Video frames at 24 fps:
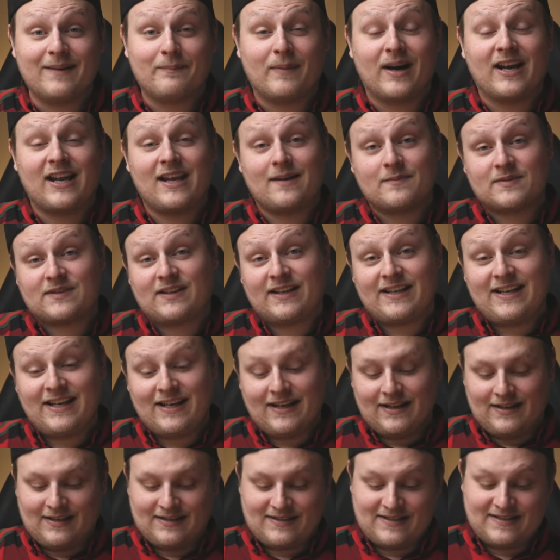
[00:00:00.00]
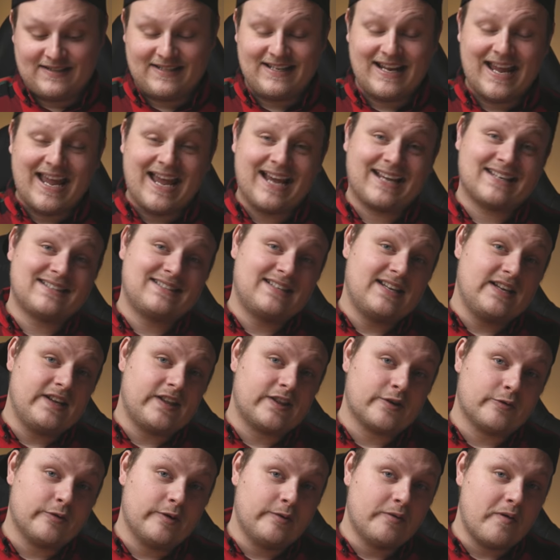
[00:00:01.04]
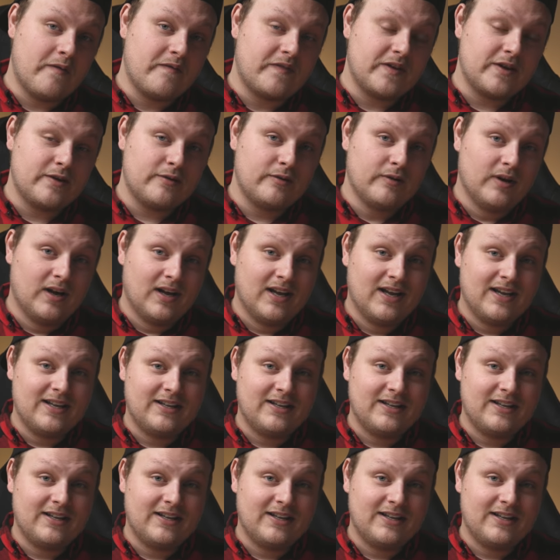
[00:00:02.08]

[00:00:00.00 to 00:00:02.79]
My name's Lee, and this is the X-T3 review.